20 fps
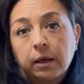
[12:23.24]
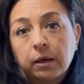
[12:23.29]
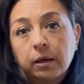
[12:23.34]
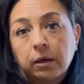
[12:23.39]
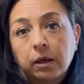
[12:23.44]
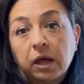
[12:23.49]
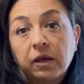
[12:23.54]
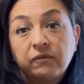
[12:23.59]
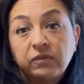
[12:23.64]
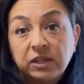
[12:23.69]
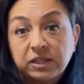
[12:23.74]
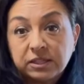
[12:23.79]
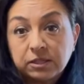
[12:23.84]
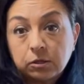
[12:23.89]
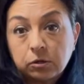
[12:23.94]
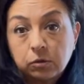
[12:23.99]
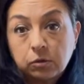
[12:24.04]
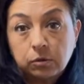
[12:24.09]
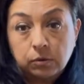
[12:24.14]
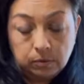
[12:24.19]
Of these
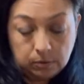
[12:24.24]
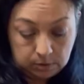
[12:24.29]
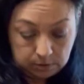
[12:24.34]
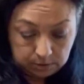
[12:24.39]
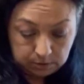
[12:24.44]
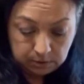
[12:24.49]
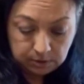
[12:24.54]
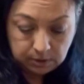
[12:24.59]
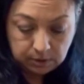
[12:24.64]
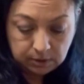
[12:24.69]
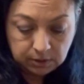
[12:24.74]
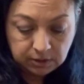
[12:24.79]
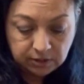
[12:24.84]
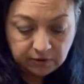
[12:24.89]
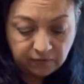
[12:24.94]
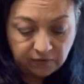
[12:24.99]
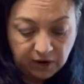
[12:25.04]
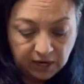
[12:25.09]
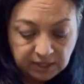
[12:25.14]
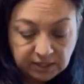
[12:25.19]
little
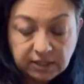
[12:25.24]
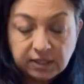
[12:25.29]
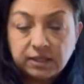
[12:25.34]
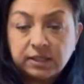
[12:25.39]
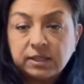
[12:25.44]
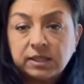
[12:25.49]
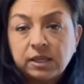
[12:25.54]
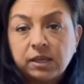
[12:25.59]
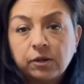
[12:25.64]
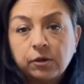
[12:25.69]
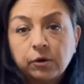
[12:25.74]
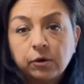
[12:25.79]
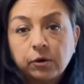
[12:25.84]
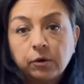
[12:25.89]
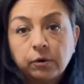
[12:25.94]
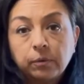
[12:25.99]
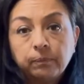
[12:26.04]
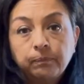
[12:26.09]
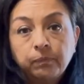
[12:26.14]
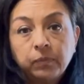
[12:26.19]
devices
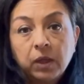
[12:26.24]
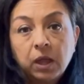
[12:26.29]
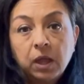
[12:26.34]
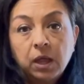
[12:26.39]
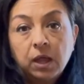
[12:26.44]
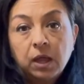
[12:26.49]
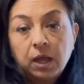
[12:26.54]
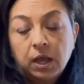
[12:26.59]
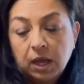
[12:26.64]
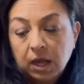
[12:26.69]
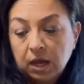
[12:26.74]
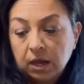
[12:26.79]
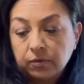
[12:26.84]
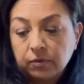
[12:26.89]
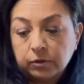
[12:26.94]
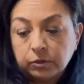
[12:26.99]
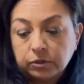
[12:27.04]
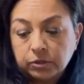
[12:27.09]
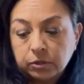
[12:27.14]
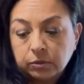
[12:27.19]
here, and they're
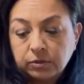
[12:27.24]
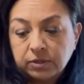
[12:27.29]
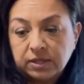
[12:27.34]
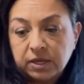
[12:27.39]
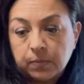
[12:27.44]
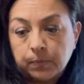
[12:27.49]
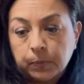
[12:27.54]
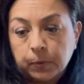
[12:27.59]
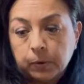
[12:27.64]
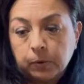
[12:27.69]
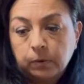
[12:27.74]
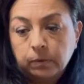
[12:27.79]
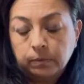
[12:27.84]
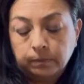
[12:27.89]
so simple.